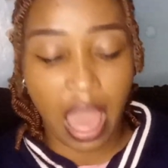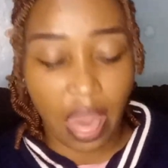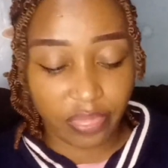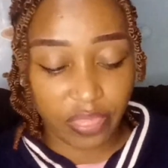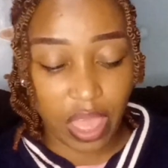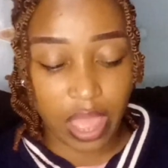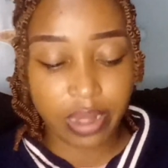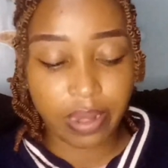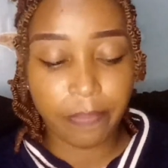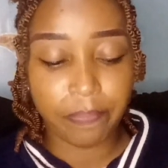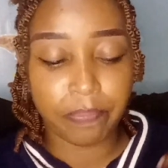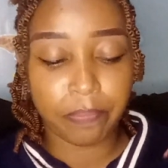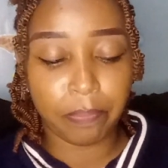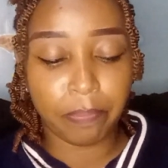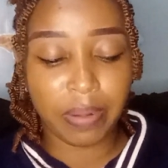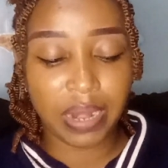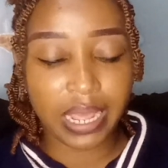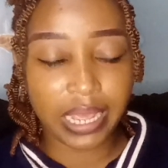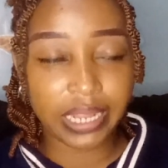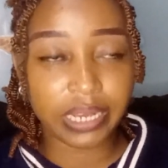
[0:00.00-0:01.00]
And then
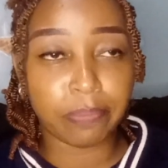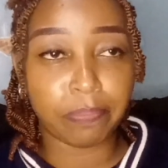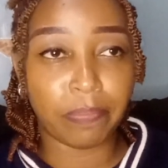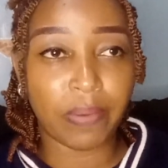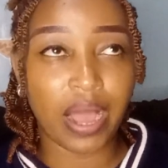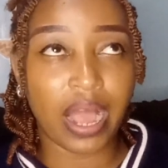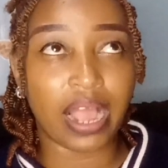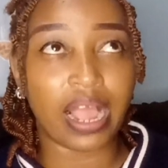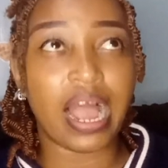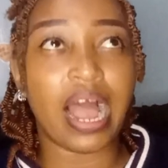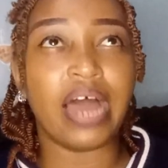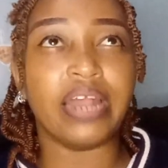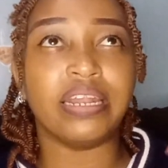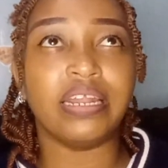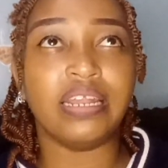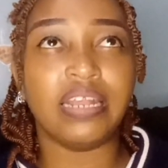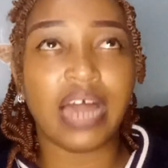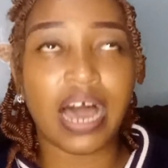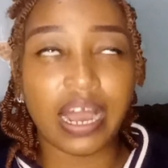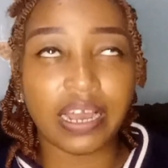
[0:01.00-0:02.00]
play it back,
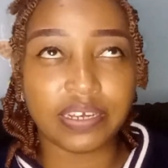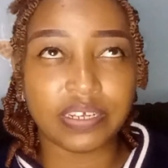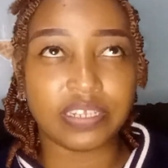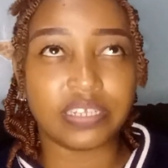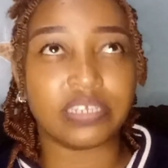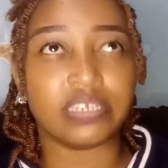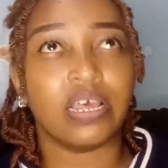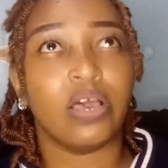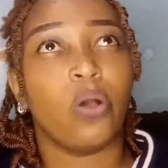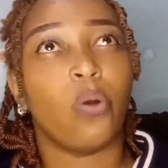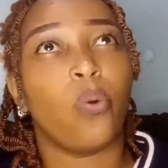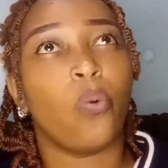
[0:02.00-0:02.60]
analyze